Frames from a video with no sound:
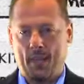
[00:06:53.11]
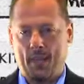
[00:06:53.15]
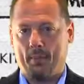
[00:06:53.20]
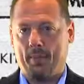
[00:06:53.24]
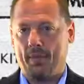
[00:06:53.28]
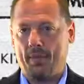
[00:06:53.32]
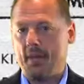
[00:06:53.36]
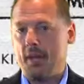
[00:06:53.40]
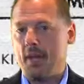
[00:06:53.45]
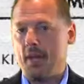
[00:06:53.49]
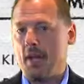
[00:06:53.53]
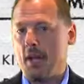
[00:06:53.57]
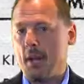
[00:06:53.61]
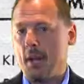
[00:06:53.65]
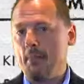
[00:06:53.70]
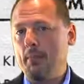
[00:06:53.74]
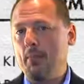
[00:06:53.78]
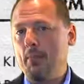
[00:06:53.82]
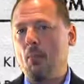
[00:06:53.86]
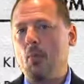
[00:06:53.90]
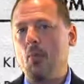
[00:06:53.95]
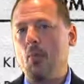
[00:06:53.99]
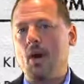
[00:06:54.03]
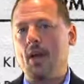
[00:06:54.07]
But the
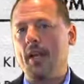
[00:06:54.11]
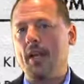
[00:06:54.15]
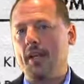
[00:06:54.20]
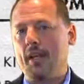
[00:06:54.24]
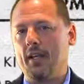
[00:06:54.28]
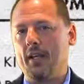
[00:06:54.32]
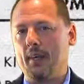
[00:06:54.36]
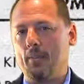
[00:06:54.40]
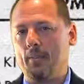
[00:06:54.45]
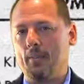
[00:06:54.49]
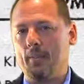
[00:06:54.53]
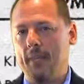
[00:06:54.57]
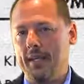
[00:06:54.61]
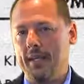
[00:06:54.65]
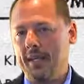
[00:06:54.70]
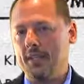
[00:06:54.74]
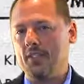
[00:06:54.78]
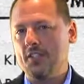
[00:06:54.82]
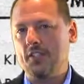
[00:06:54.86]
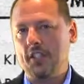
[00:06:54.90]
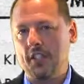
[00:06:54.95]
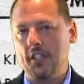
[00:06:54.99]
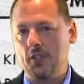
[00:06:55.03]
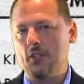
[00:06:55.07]
number one
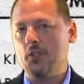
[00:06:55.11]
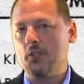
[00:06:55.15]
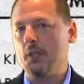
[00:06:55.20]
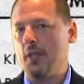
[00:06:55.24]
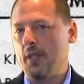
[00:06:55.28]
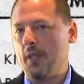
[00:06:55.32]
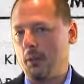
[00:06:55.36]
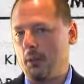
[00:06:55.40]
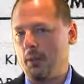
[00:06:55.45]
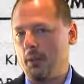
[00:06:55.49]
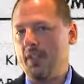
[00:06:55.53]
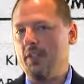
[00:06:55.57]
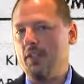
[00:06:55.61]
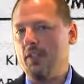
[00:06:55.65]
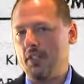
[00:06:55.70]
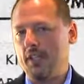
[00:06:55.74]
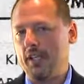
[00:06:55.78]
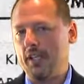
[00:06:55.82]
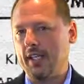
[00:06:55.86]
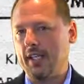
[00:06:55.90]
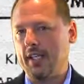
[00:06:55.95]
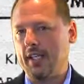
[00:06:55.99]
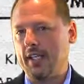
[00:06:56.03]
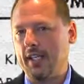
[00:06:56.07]
biggest issue that we
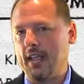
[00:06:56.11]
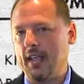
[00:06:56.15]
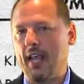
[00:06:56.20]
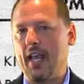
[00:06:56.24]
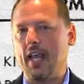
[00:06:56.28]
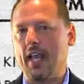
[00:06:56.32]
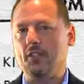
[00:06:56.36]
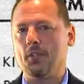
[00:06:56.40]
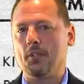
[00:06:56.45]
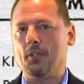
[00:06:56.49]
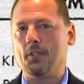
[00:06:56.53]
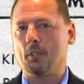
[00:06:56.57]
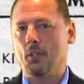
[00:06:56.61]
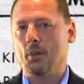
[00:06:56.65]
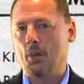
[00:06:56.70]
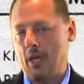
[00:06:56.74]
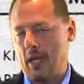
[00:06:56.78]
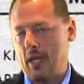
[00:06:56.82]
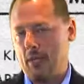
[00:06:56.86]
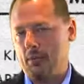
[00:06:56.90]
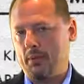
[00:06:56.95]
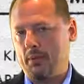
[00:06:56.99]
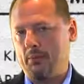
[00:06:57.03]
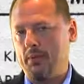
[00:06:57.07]
see as a
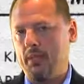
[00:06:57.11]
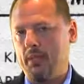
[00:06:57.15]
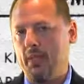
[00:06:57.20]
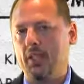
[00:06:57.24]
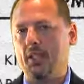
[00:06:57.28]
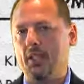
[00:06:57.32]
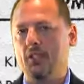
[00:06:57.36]
problem